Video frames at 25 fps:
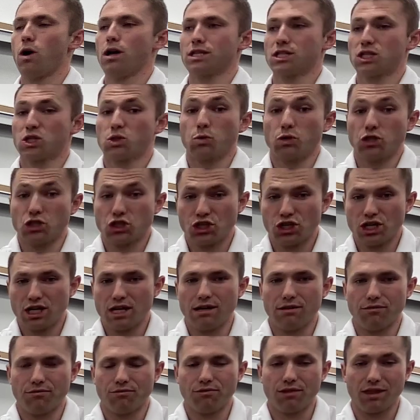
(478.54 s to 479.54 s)
to
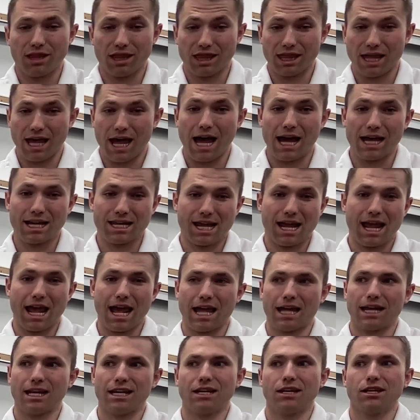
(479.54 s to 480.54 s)
achieve that
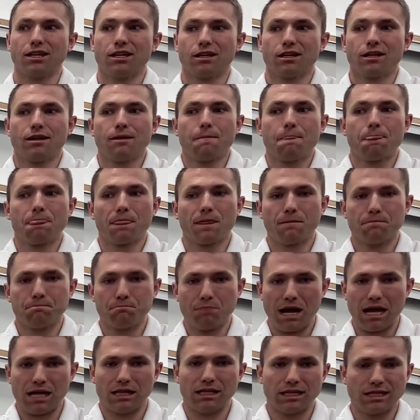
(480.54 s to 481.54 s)
end
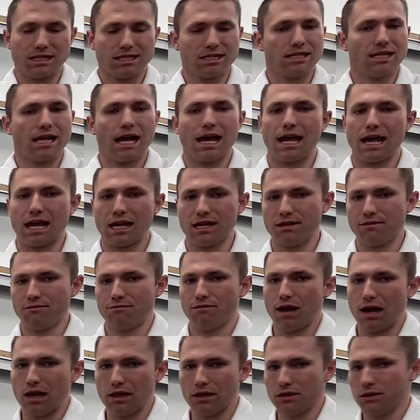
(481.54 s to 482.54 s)
balance, that end
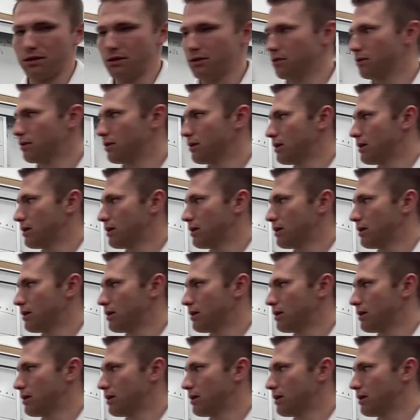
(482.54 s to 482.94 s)
value.